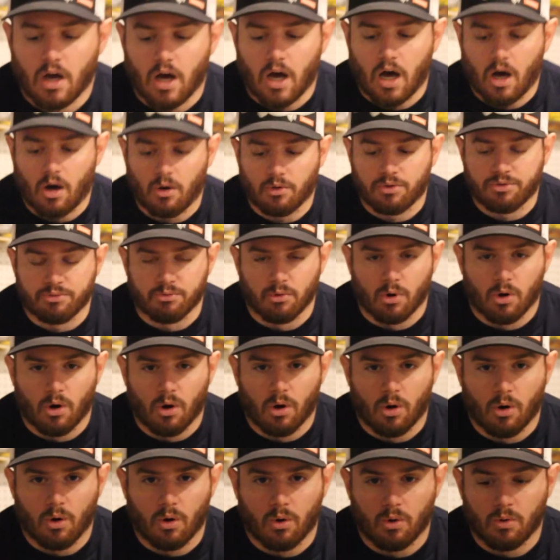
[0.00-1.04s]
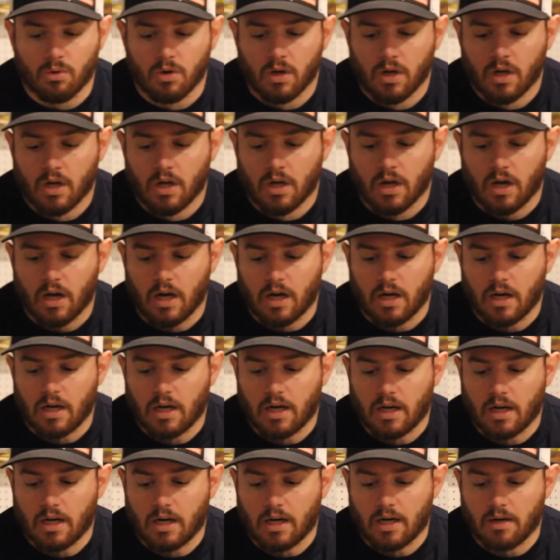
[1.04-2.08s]
I'll throw
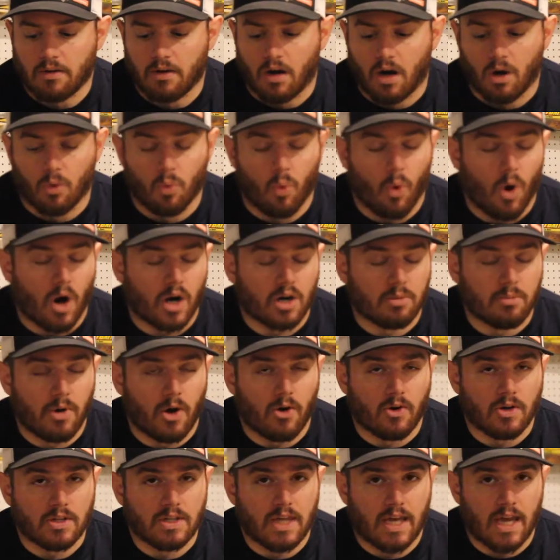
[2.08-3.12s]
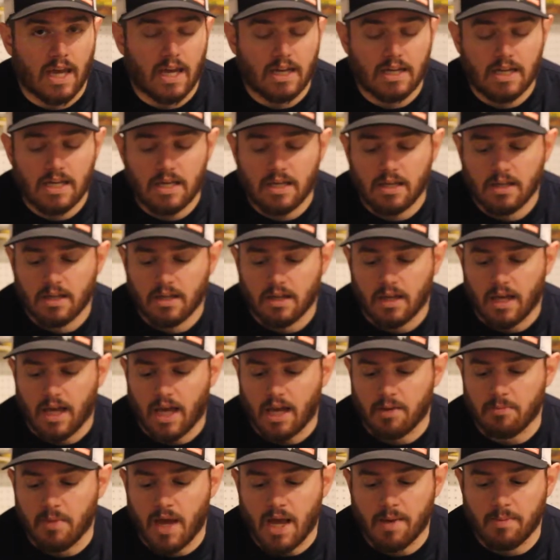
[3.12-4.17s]
a watermelon candy
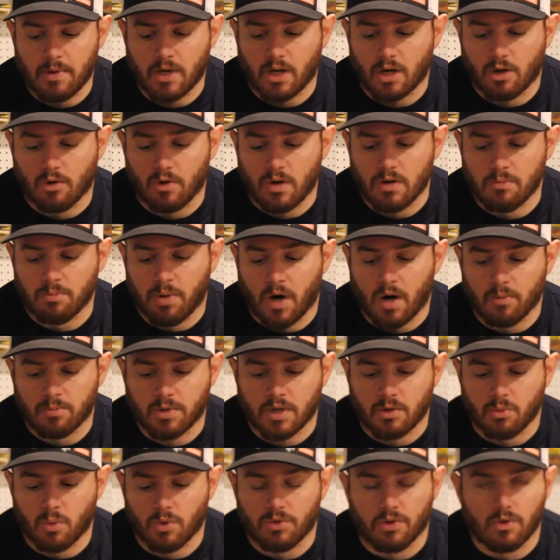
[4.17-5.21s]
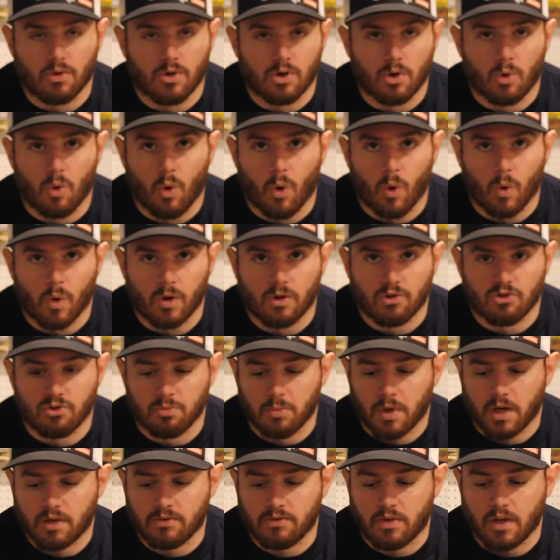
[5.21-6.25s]
and maybe a green pumpkin with a little orange
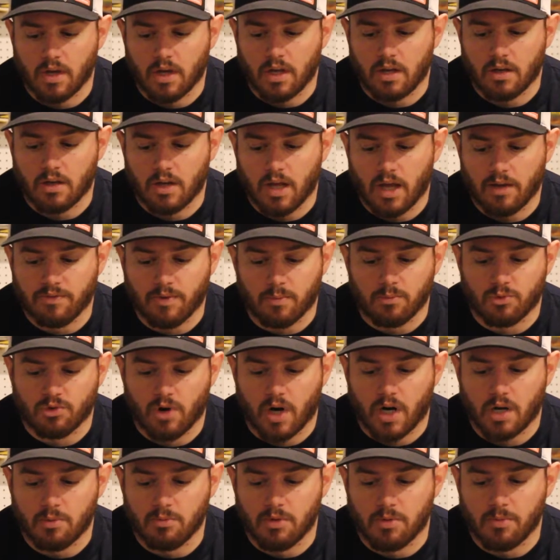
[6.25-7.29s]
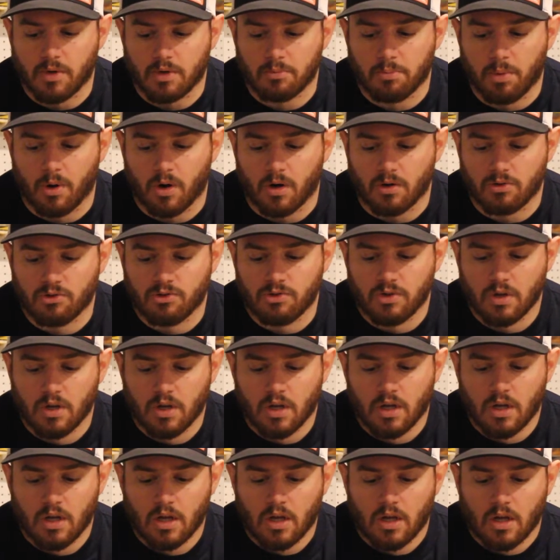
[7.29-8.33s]
mixed in if I'm trying to mimic perch.
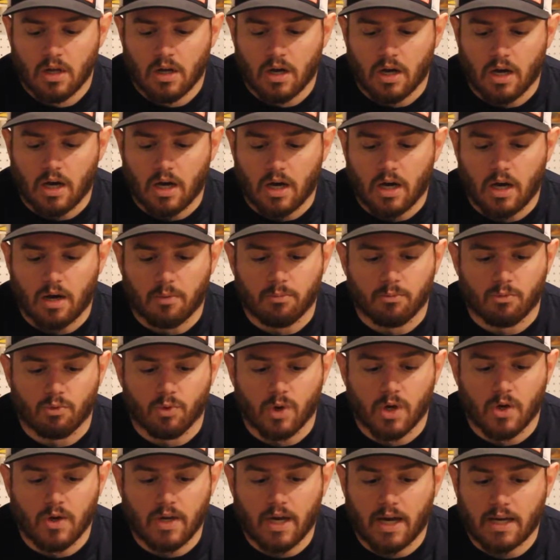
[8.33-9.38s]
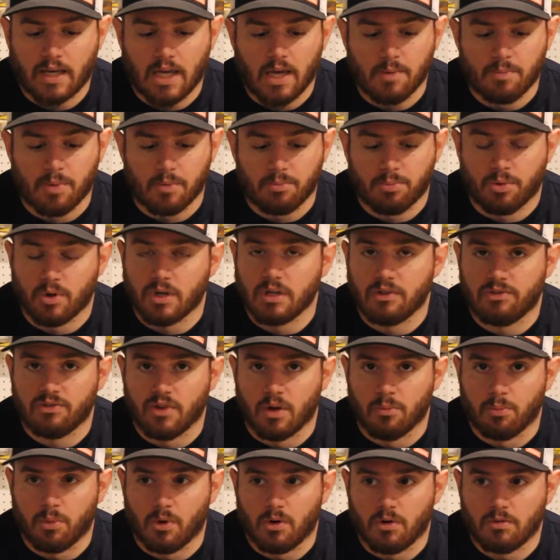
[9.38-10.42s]
Really, I keep it pretty
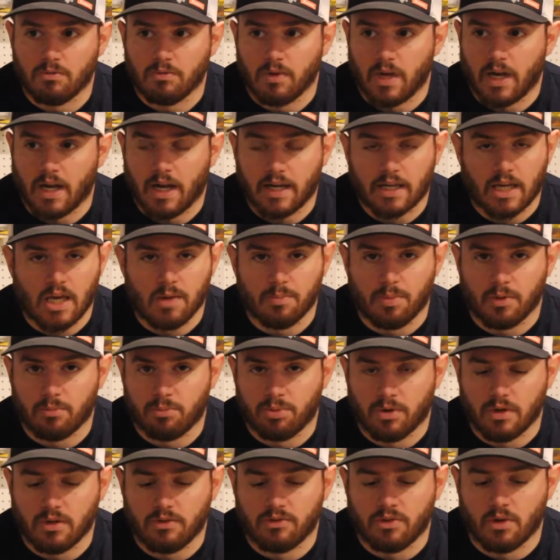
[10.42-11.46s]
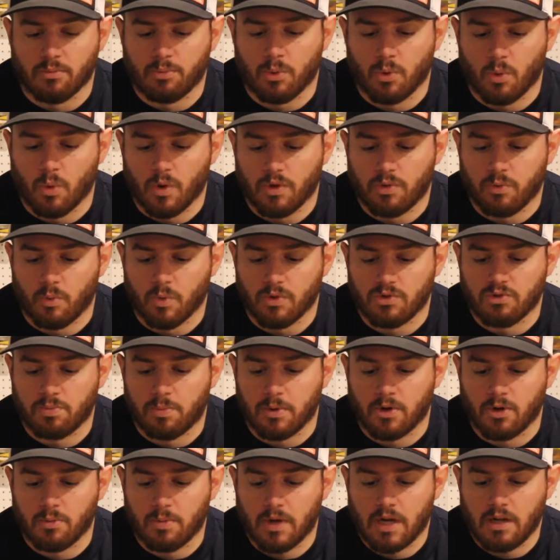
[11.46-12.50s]
simple, and I keep it pretty simple with
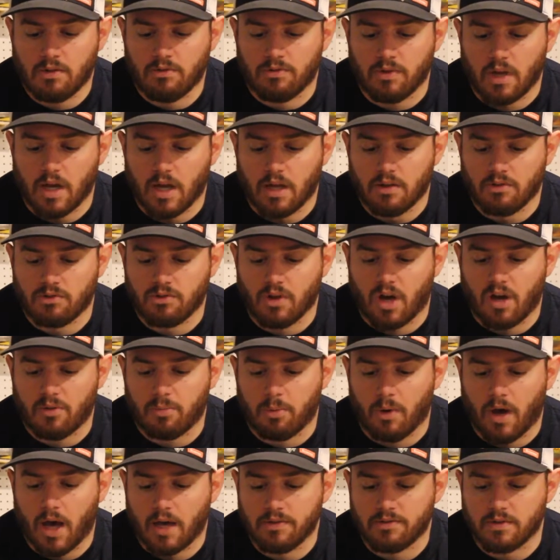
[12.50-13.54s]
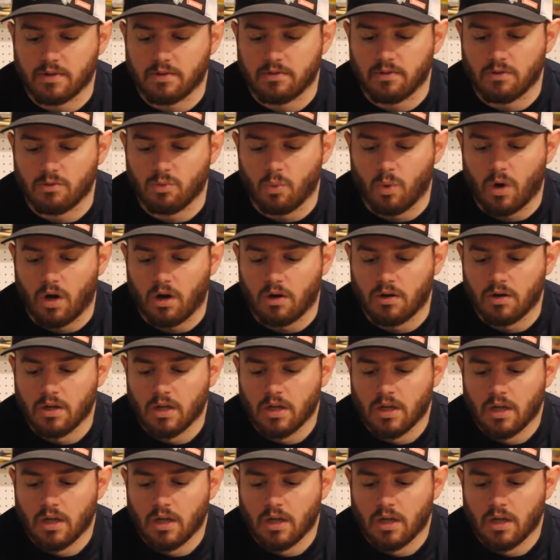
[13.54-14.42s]
spinnerbaits and soft plastics as well.